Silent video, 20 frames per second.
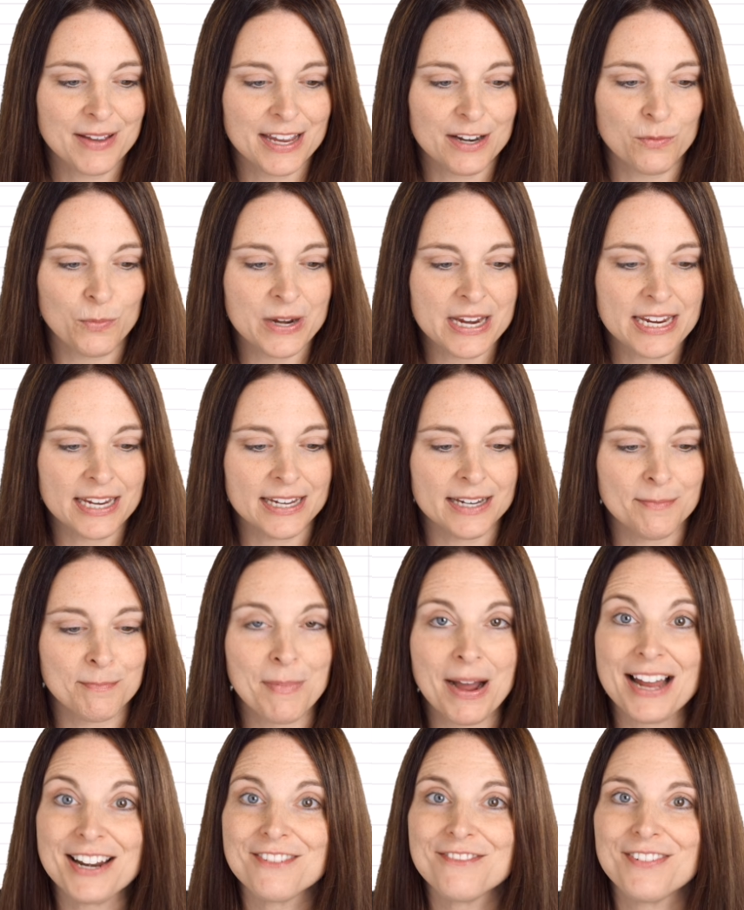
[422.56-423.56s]
and we can
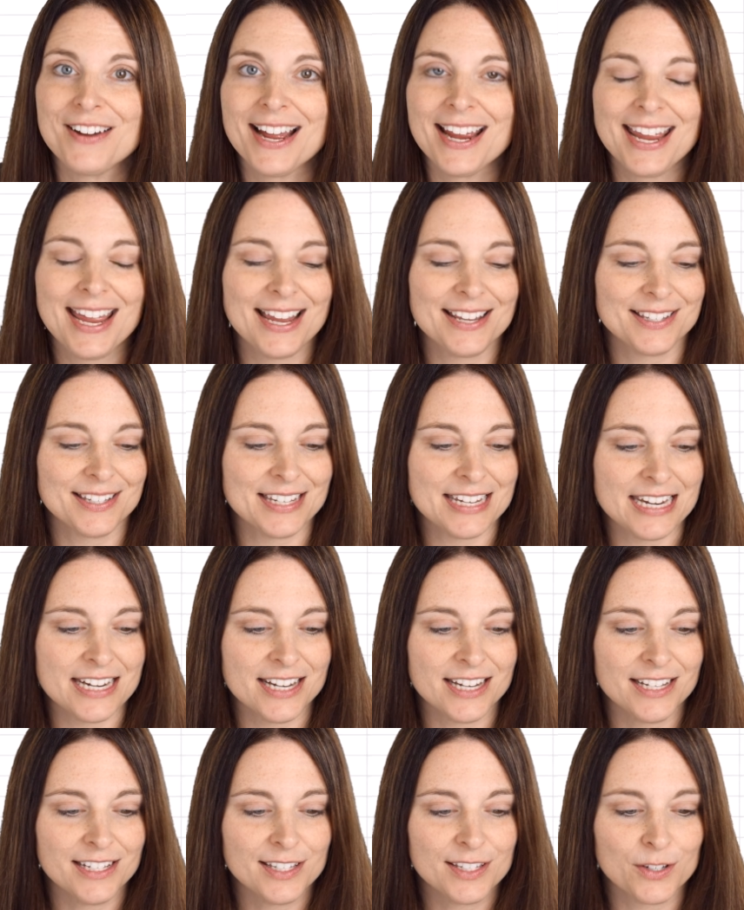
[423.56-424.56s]
modify as
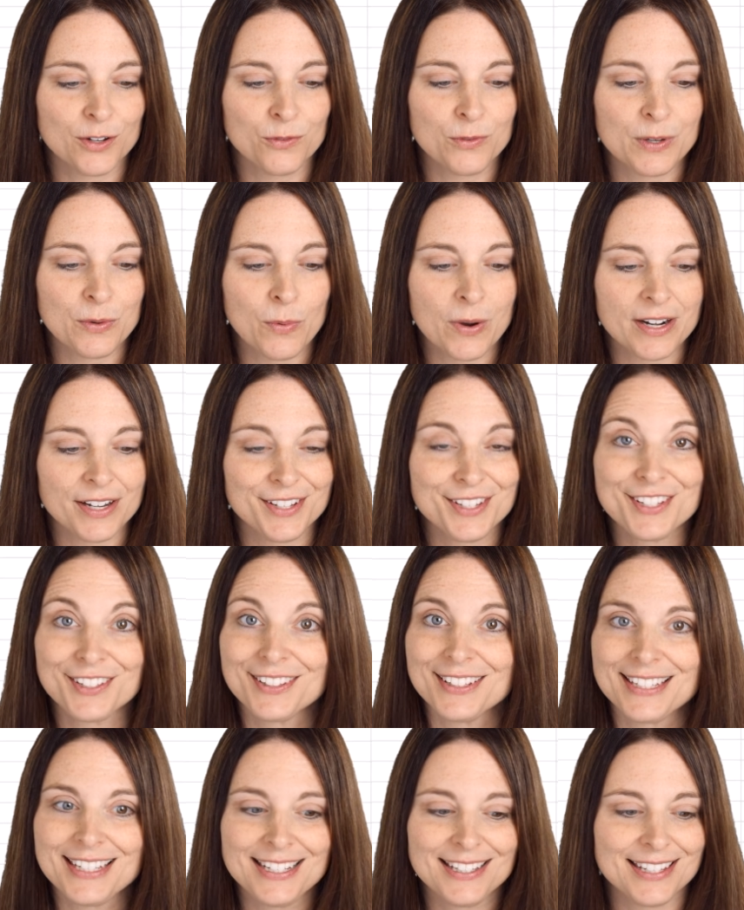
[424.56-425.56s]
needed. So if we want to
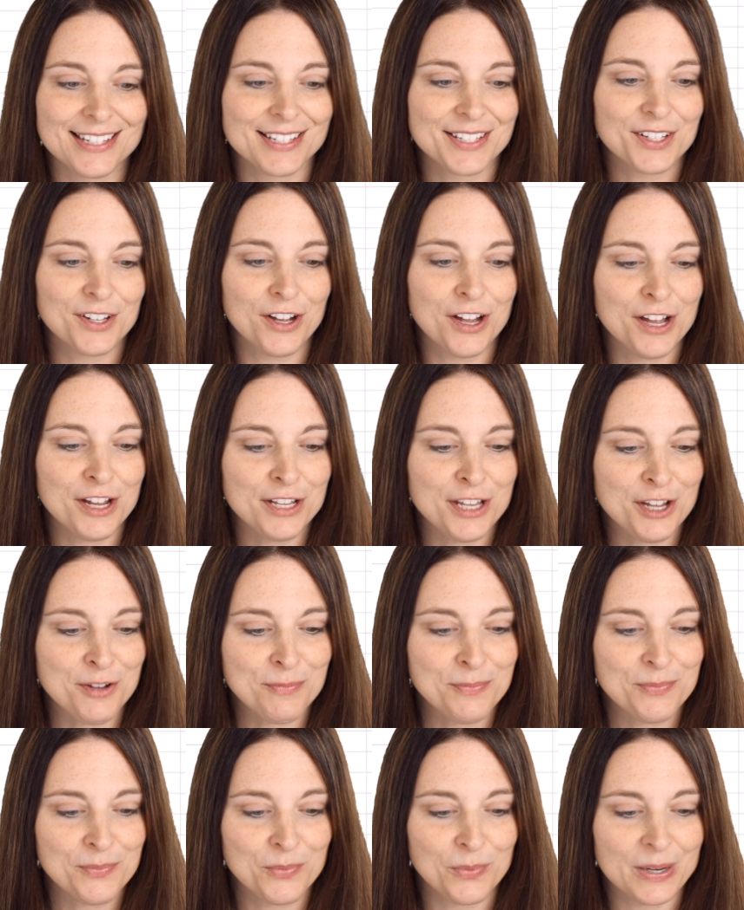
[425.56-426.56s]
delete this
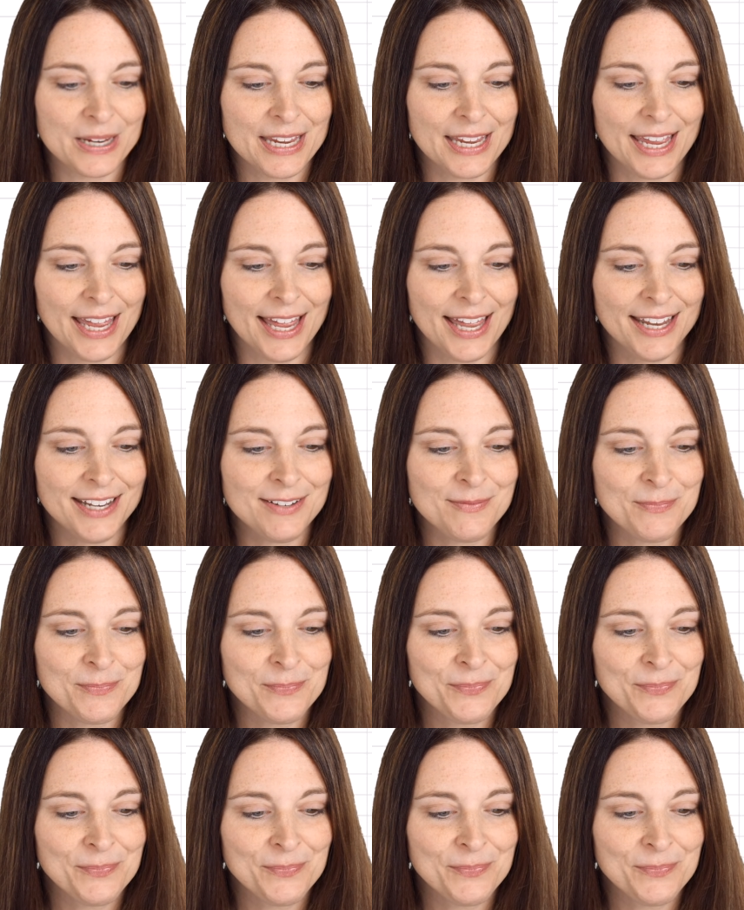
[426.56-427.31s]
column, we can.